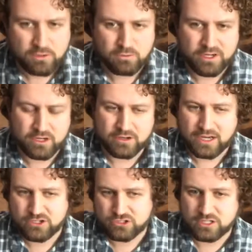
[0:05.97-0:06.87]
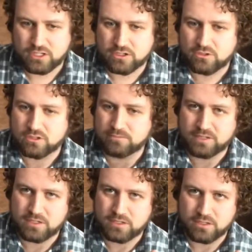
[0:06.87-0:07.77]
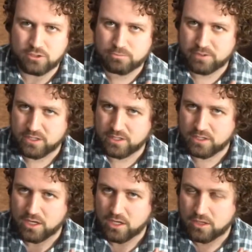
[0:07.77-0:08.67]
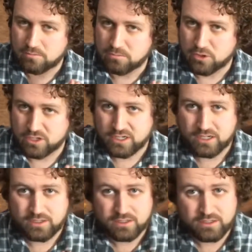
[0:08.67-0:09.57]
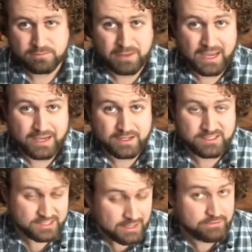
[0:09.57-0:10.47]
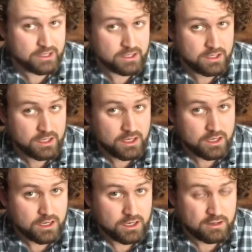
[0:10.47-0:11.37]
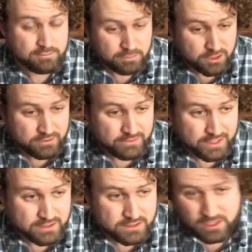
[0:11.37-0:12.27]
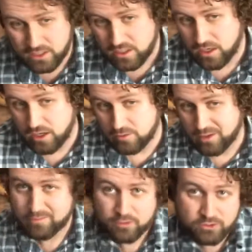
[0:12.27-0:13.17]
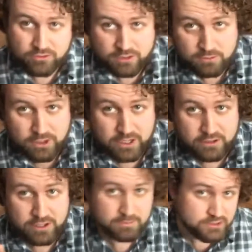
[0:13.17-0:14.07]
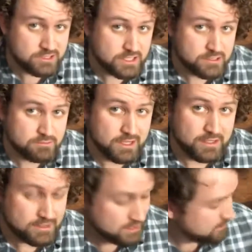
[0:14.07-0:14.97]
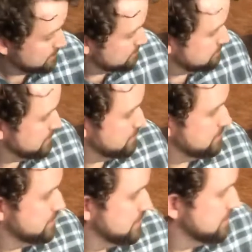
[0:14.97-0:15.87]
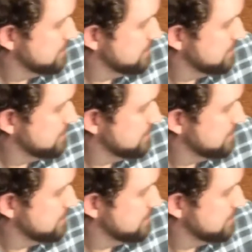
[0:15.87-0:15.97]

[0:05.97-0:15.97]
we are actually going to be opening book bag 7 of Book Vent, and you might be wondering where number 6 went. Well,